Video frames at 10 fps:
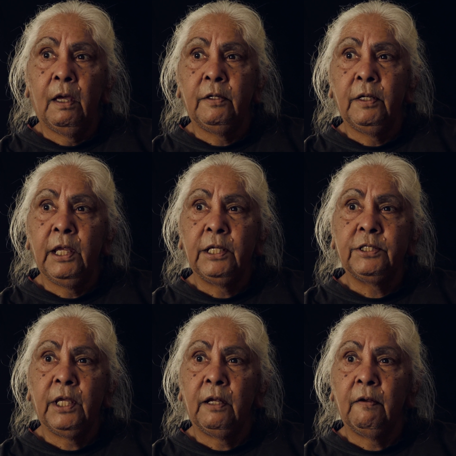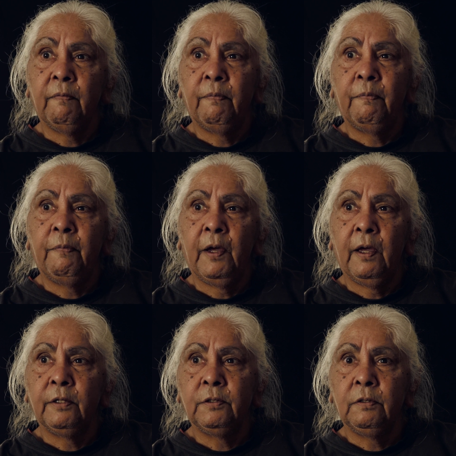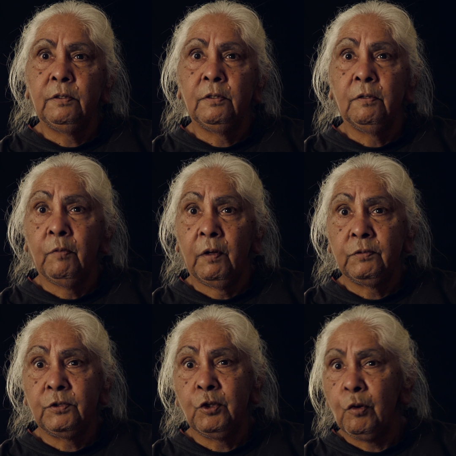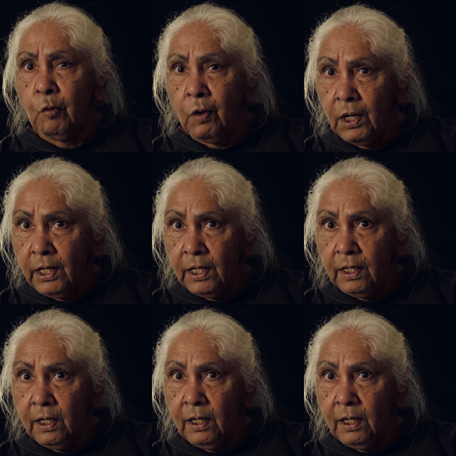nets out of uh, what, chook wire.